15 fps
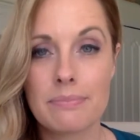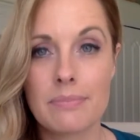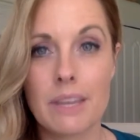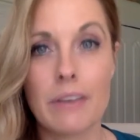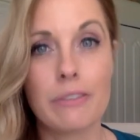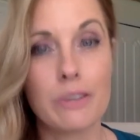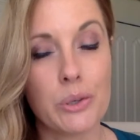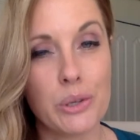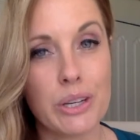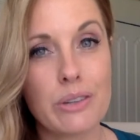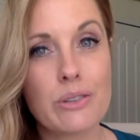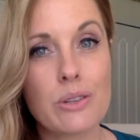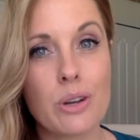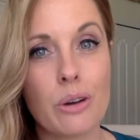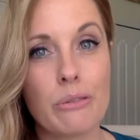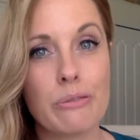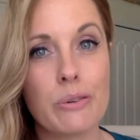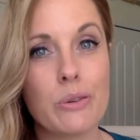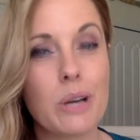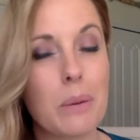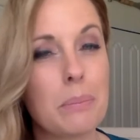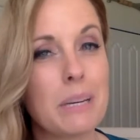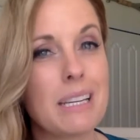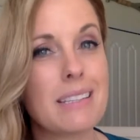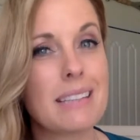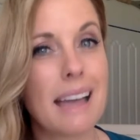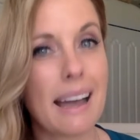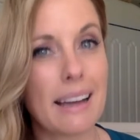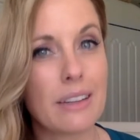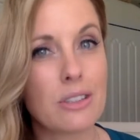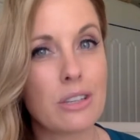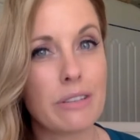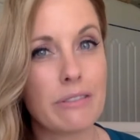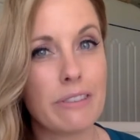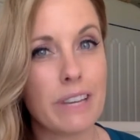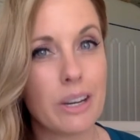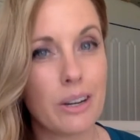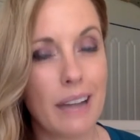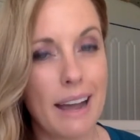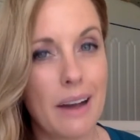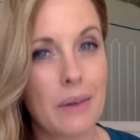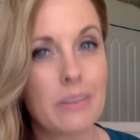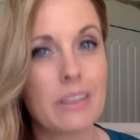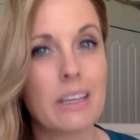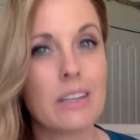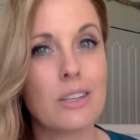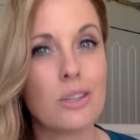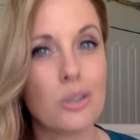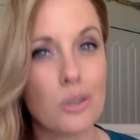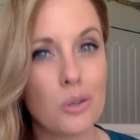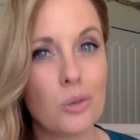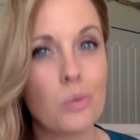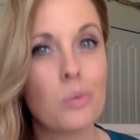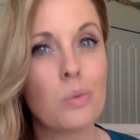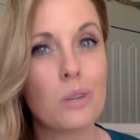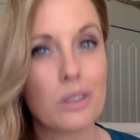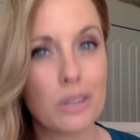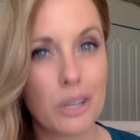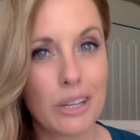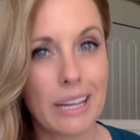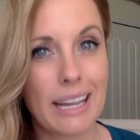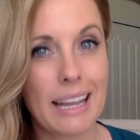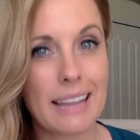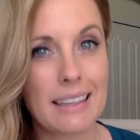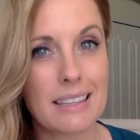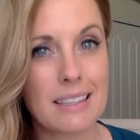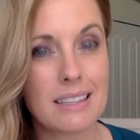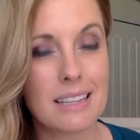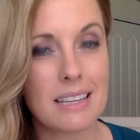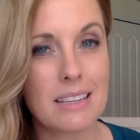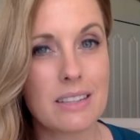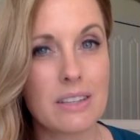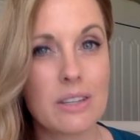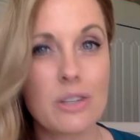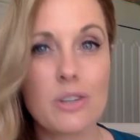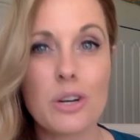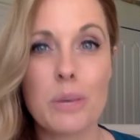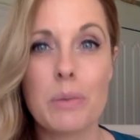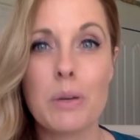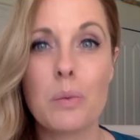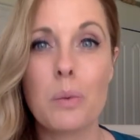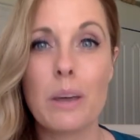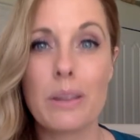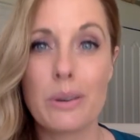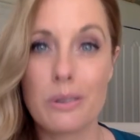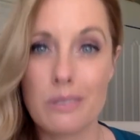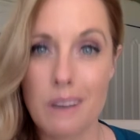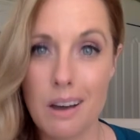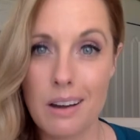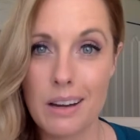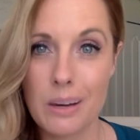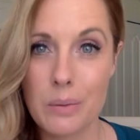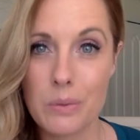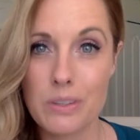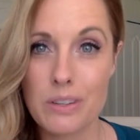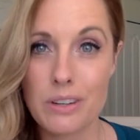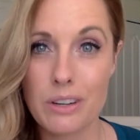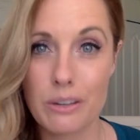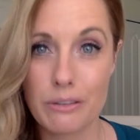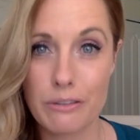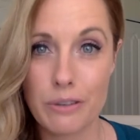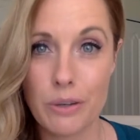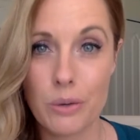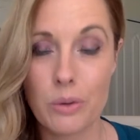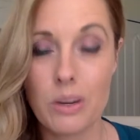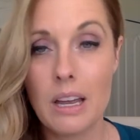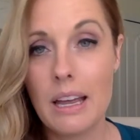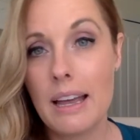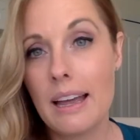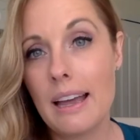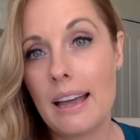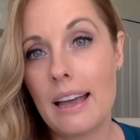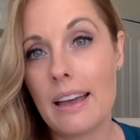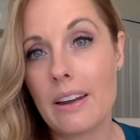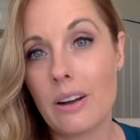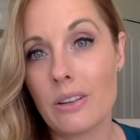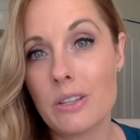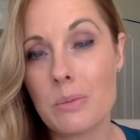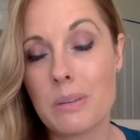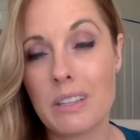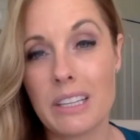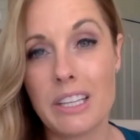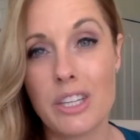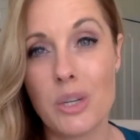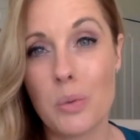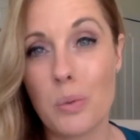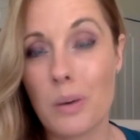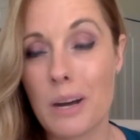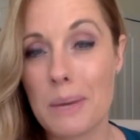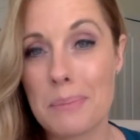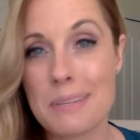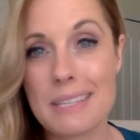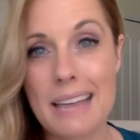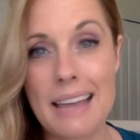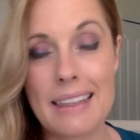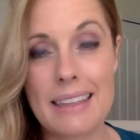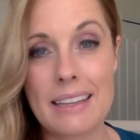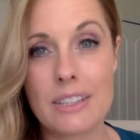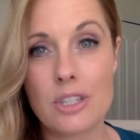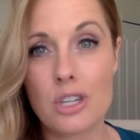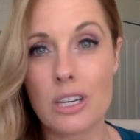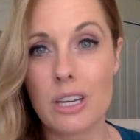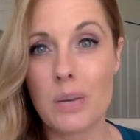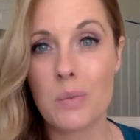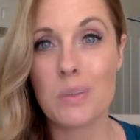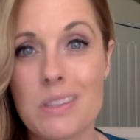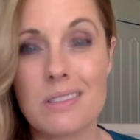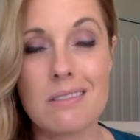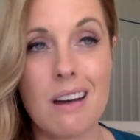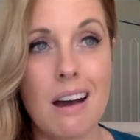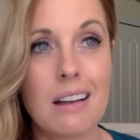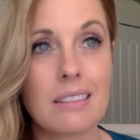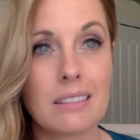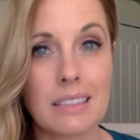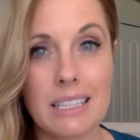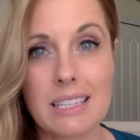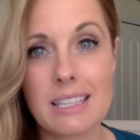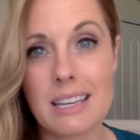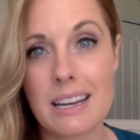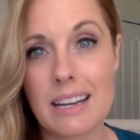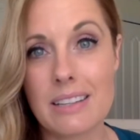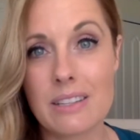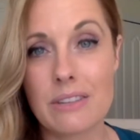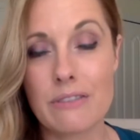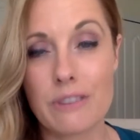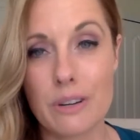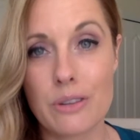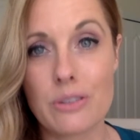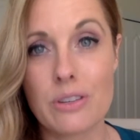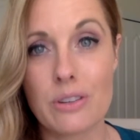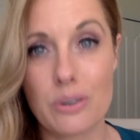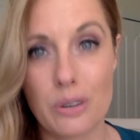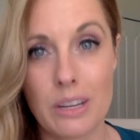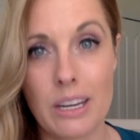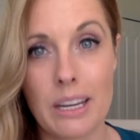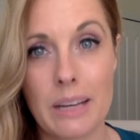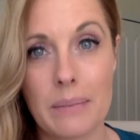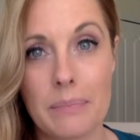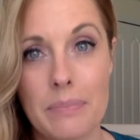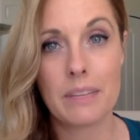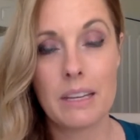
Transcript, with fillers: A few years ago, food companies actually figured out that you were looking at this list to determine whether or not it was a good food, and ultimately you were upset that chicken was not listed as the first ingredient.